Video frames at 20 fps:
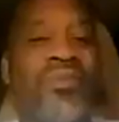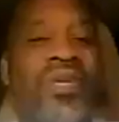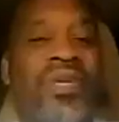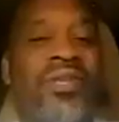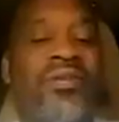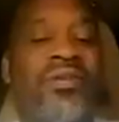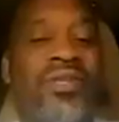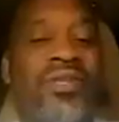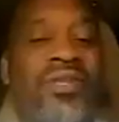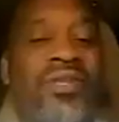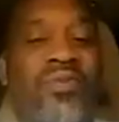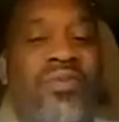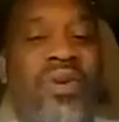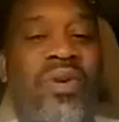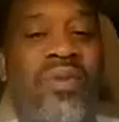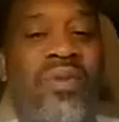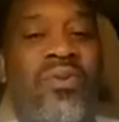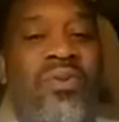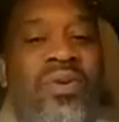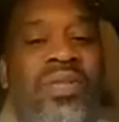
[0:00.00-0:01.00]
do this
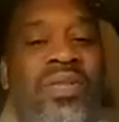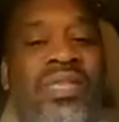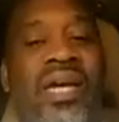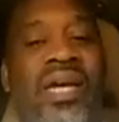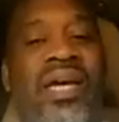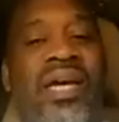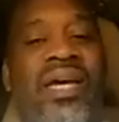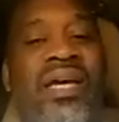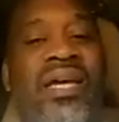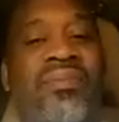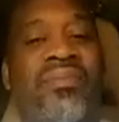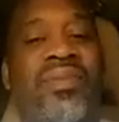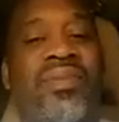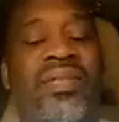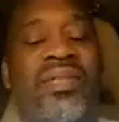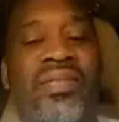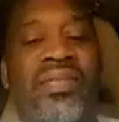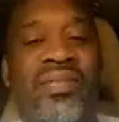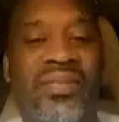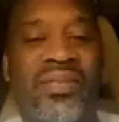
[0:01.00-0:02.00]
one more time,
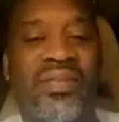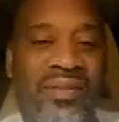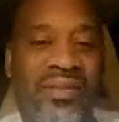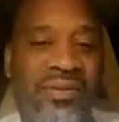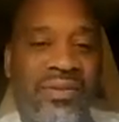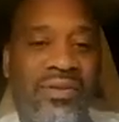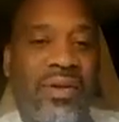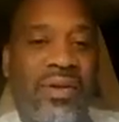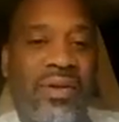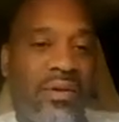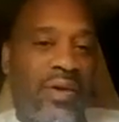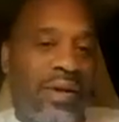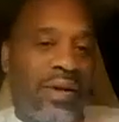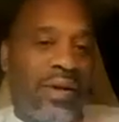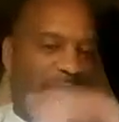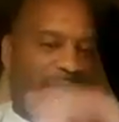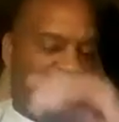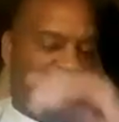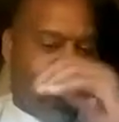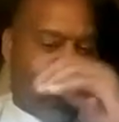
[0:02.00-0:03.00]
but
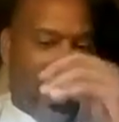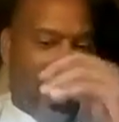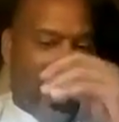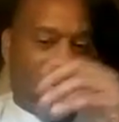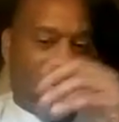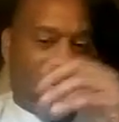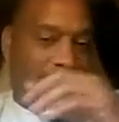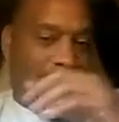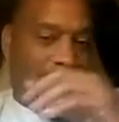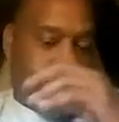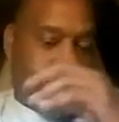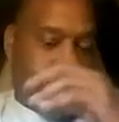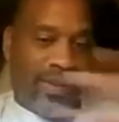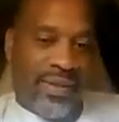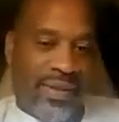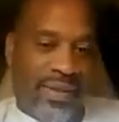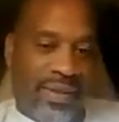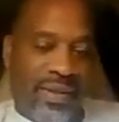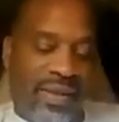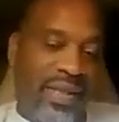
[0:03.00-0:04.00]
invite,
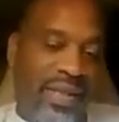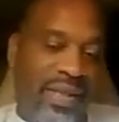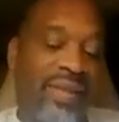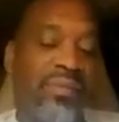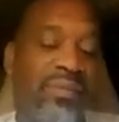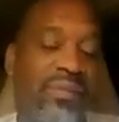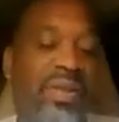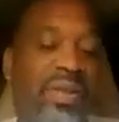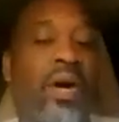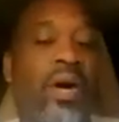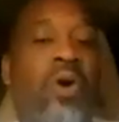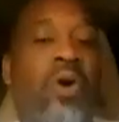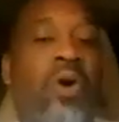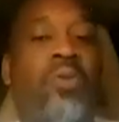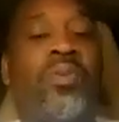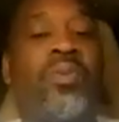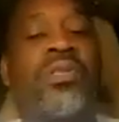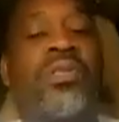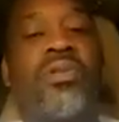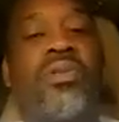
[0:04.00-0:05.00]
let it be an
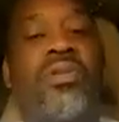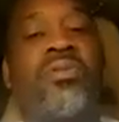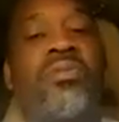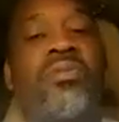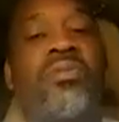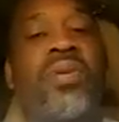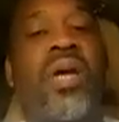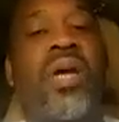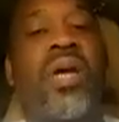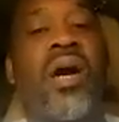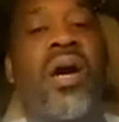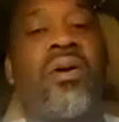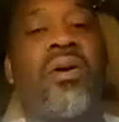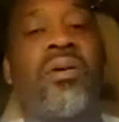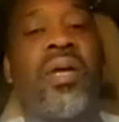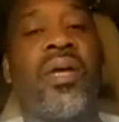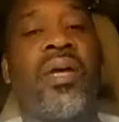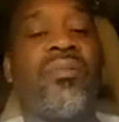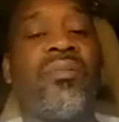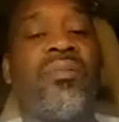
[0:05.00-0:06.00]
open Zoom call.
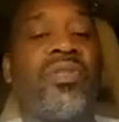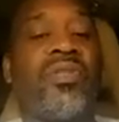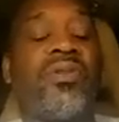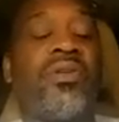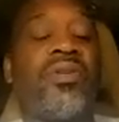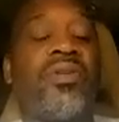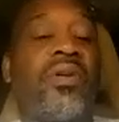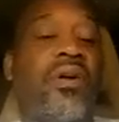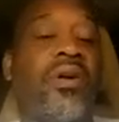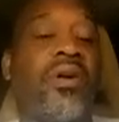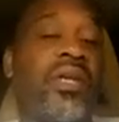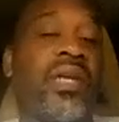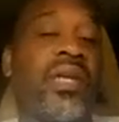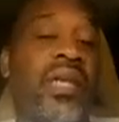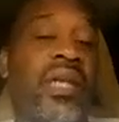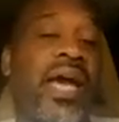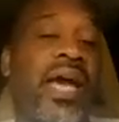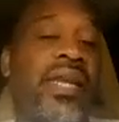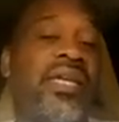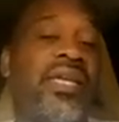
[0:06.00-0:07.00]
But I'm sure you're gonna
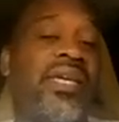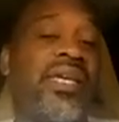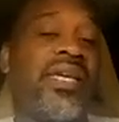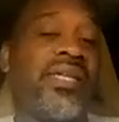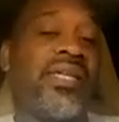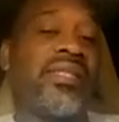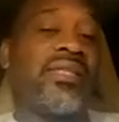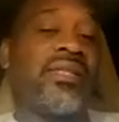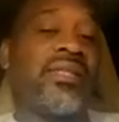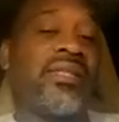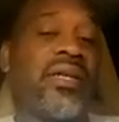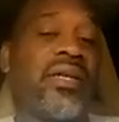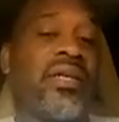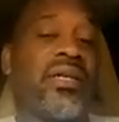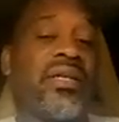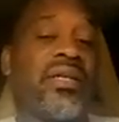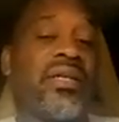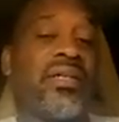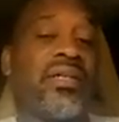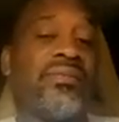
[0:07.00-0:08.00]
get a lot of hits
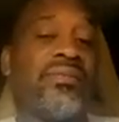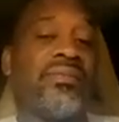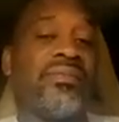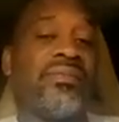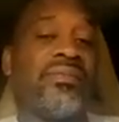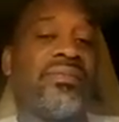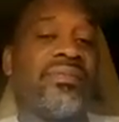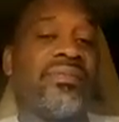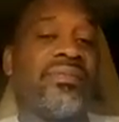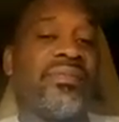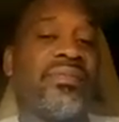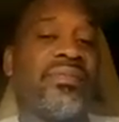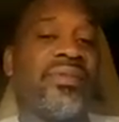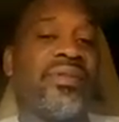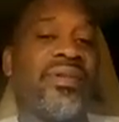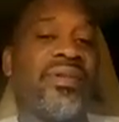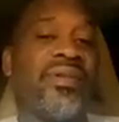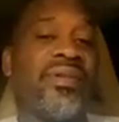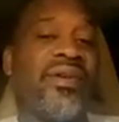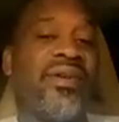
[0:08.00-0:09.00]

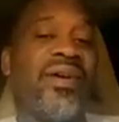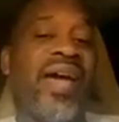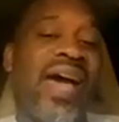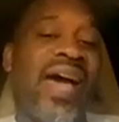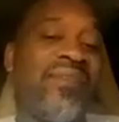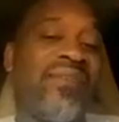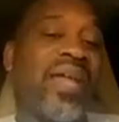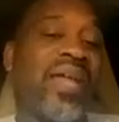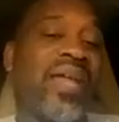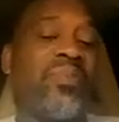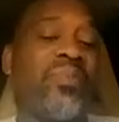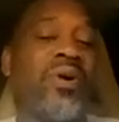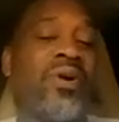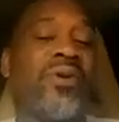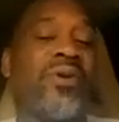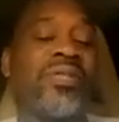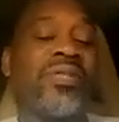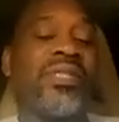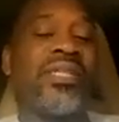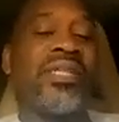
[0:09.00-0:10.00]
after I
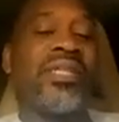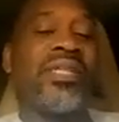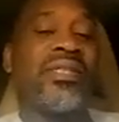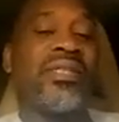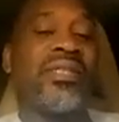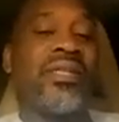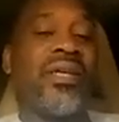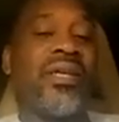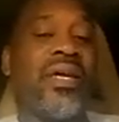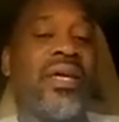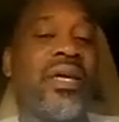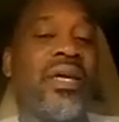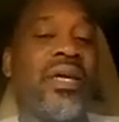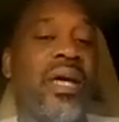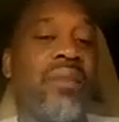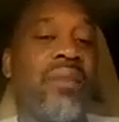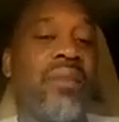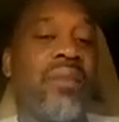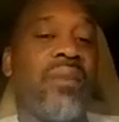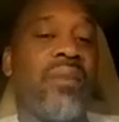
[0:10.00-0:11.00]
post this.
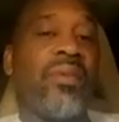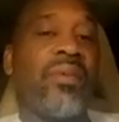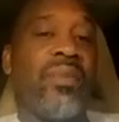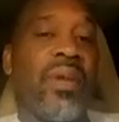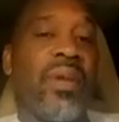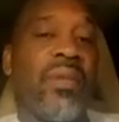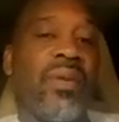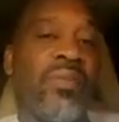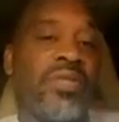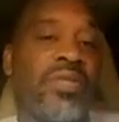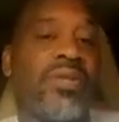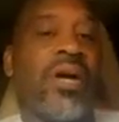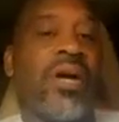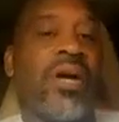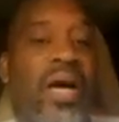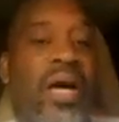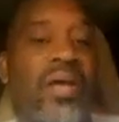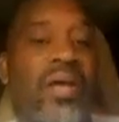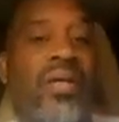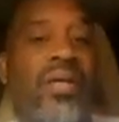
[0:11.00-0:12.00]
I'm gonna make sure
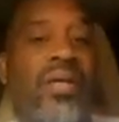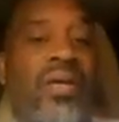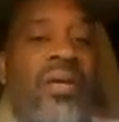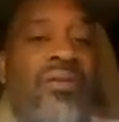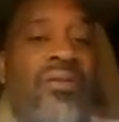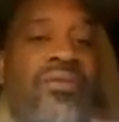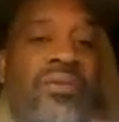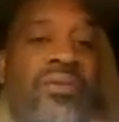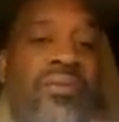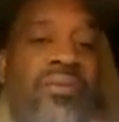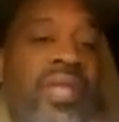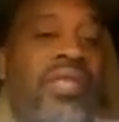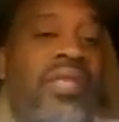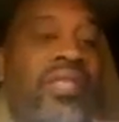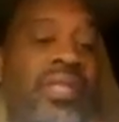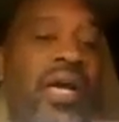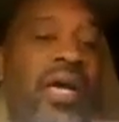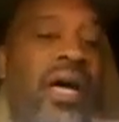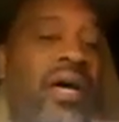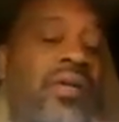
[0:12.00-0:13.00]
all your
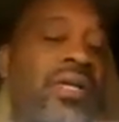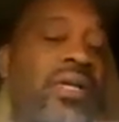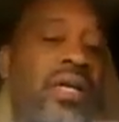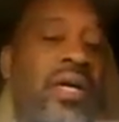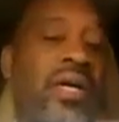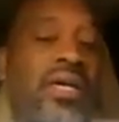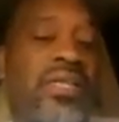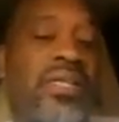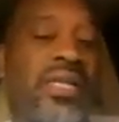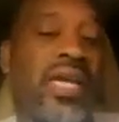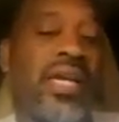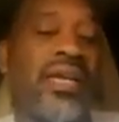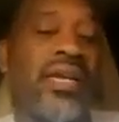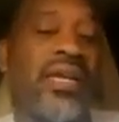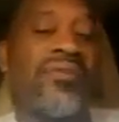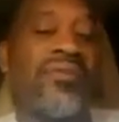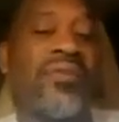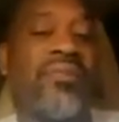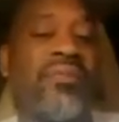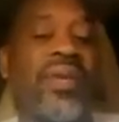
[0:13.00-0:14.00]
information, all your
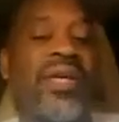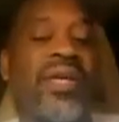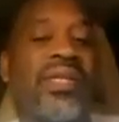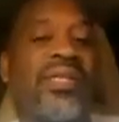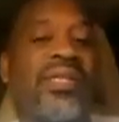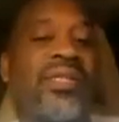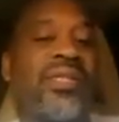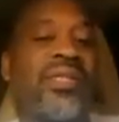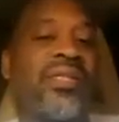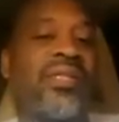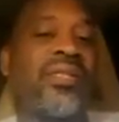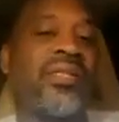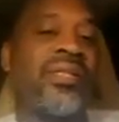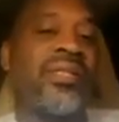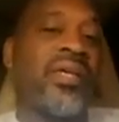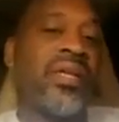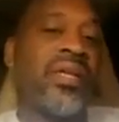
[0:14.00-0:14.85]
contact information,